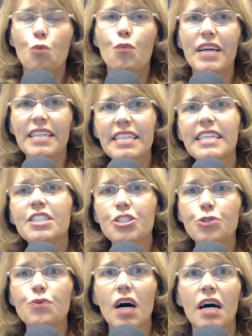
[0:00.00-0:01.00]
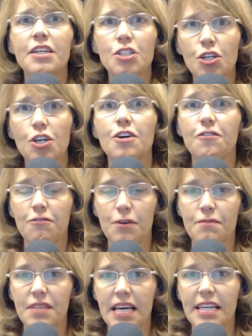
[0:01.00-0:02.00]
We need to unhook
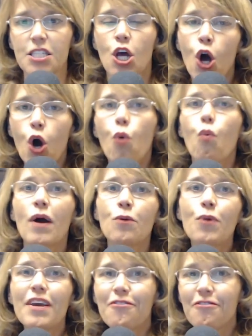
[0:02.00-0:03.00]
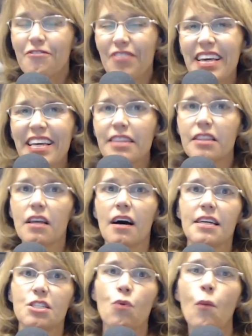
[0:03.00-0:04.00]
from things. When we feed
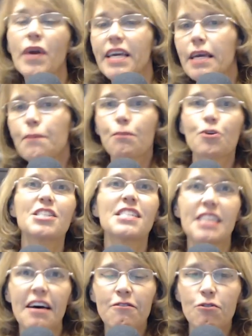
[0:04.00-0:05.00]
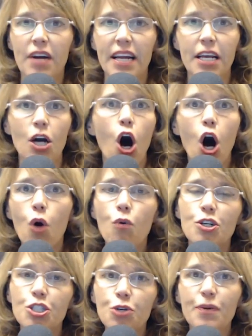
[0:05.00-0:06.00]
thoughts, when we keep perseverating, all
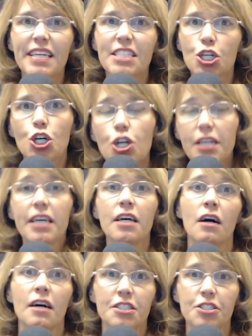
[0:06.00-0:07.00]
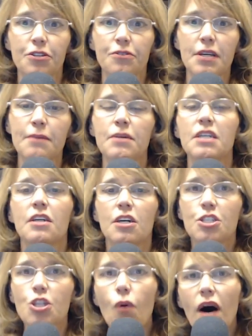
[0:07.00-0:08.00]
we're doing is hooking onto them.
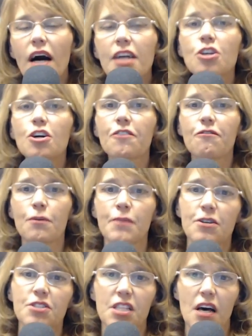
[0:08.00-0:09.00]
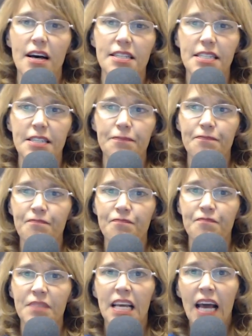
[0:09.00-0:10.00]
So unhook from those thoughts.
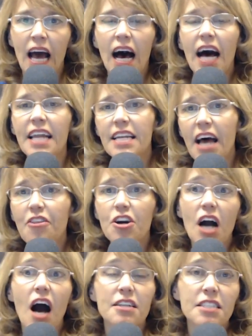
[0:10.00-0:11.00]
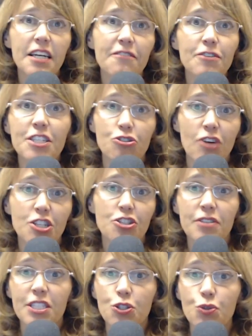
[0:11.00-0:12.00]
Another cognitive
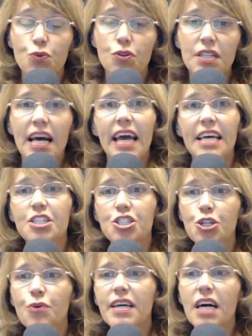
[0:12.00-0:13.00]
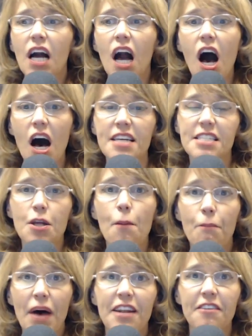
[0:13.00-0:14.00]
restructuring tool is doing a
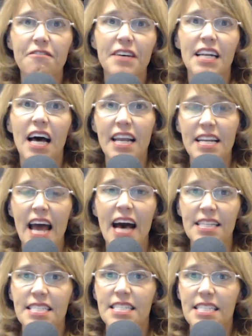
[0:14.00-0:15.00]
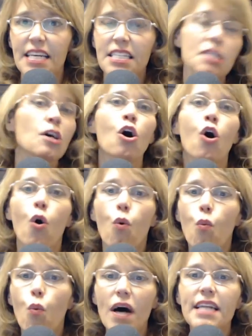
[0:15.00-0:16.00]
cost-benefit analysis.
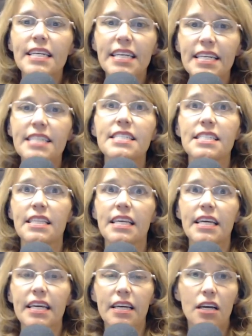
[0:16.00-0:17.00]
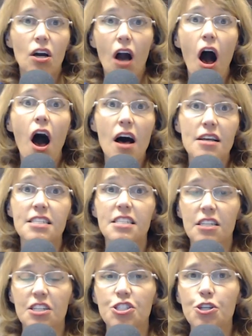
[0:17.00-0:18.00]
What is the
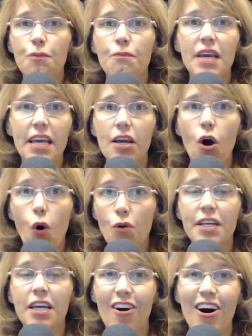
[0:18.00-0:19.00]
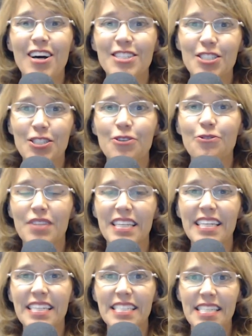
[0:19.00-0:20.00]
cost to me holding on to
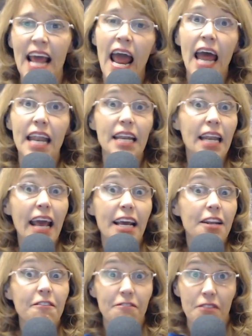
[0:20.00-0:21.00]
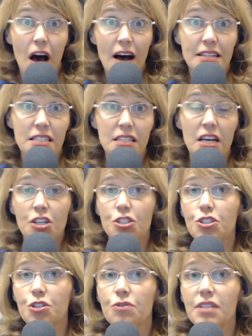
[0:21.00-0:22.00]
these negative thoughts,
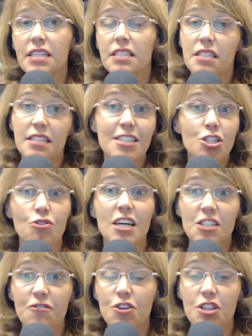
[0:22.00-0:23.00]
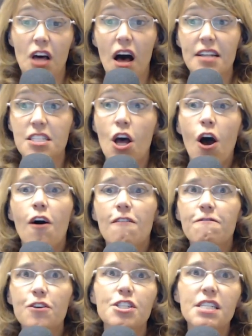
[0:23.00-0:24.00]
to these distressful thoughts,
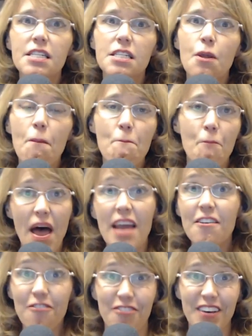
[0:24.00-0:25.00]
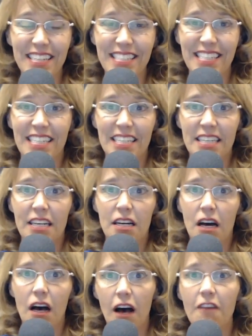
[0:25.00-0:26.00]
versus the benefit
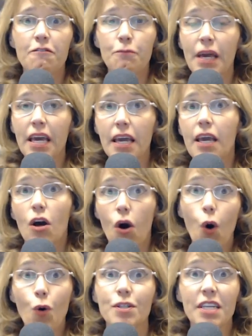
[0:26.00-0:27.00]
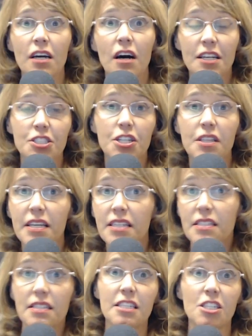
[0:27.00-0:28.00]
of me holding on to
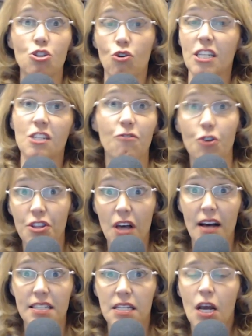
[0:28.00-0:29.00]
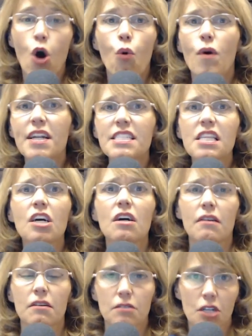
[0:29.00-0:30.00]
these distressful thoughts? What is the
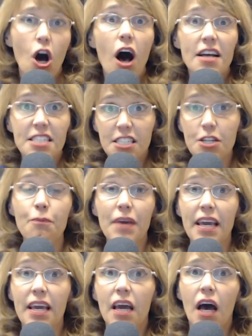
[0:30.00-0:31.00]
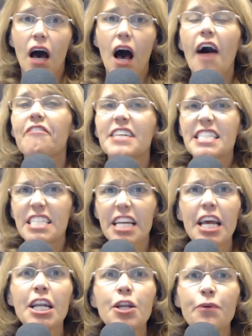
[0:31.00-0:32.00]
cost to me of
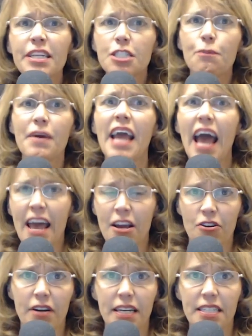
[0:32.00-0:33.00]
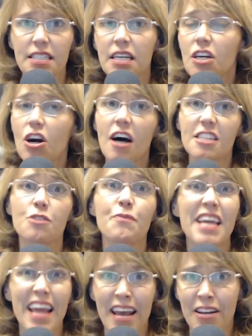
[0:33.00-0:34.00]
continuing to be angry? It's going to cost
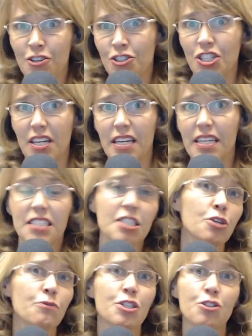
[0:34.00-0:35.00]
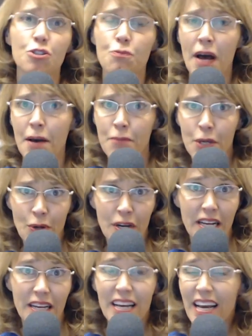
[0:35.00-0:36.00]
me energy. It's going to reduce my
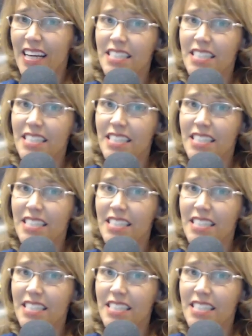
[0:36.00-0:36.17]
immunity.